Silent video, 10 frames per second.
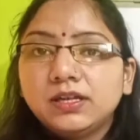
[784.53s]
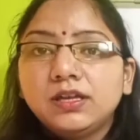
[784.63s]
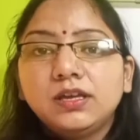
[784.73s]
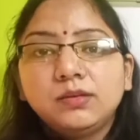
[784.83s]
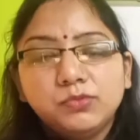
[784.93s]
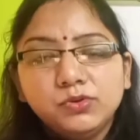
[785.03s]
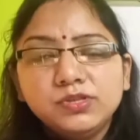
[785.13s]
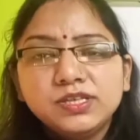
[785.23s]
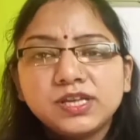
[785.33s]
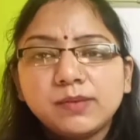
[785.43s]
In both
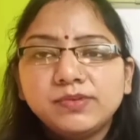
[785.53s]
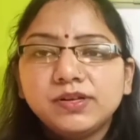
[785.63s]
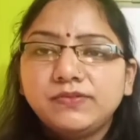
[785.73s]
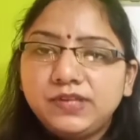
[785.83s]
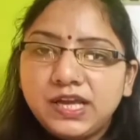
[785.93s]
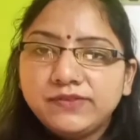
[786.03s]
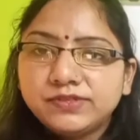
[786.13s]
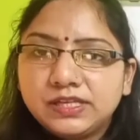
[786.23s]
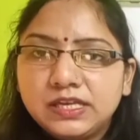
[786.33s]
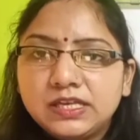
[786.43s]
the chapter we have
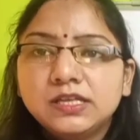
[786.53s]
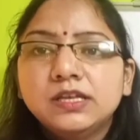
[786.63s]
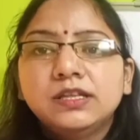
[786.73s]
seen